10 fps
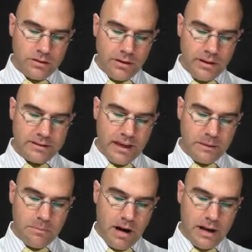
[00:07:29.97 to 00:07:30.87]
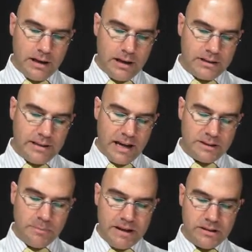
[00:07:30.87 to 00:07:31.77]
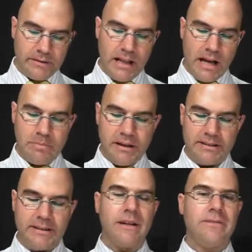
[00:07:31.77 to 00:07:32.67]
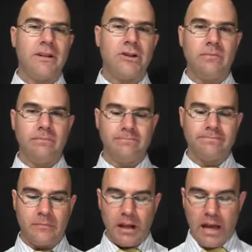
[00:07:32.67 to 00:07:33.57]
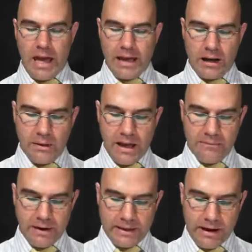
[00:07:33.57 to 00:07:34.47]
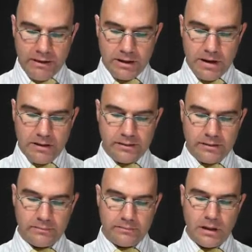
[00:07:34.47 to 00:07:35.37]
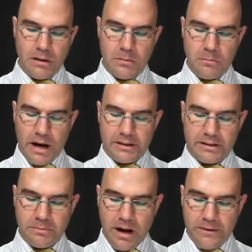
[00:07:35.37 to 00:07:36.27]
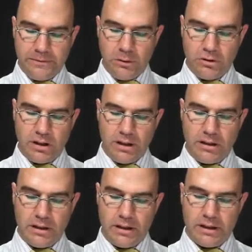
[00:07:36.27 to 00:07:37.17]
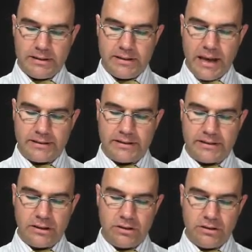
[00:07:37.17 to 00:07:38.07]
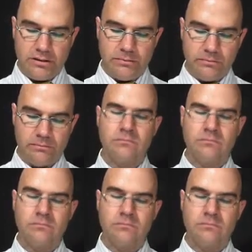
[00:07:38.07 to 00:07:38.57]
So let's take my tax base of a liability definition, and I'll have my carrying amount minus my future tax deductions.